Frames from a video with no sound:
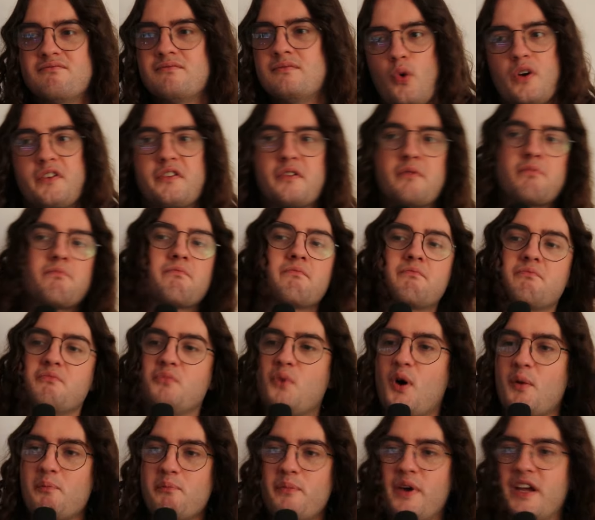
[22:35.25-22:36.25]
What's
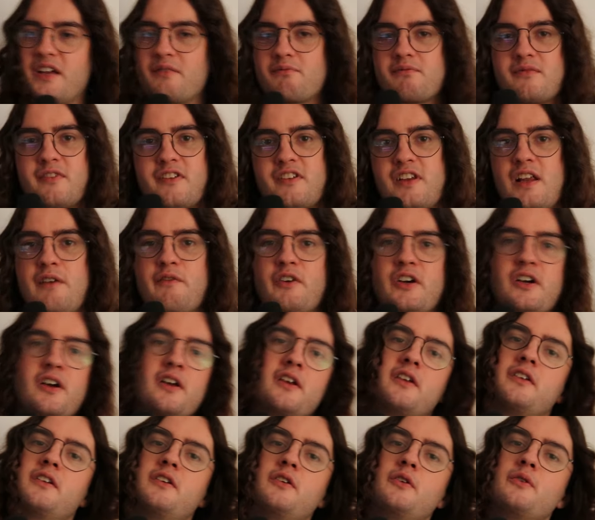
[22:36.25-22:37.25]
one big Sliver
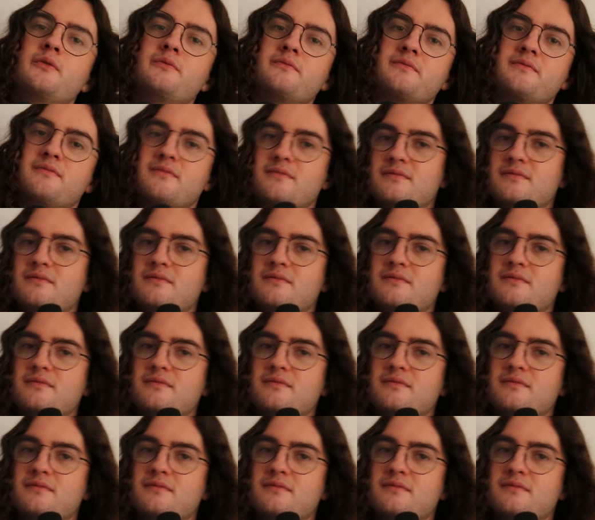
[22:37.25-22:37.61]
gonna do?